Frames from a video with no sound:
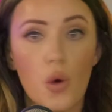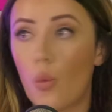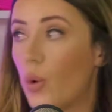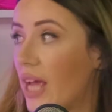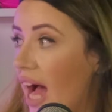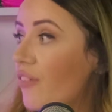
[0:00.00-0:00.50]

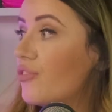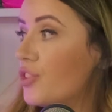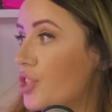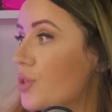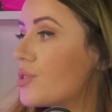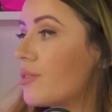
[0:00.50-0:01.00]
we have
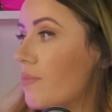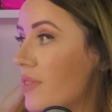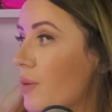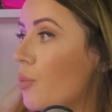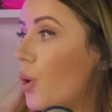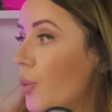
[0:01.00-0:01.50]
to do
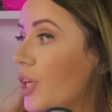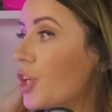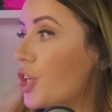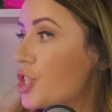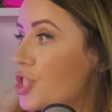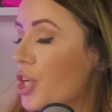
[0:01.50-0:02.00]
something. What are we
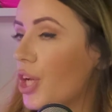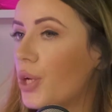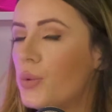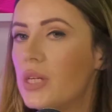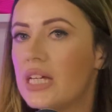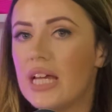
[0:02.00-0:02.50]
going to
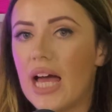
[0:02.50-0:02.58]
do?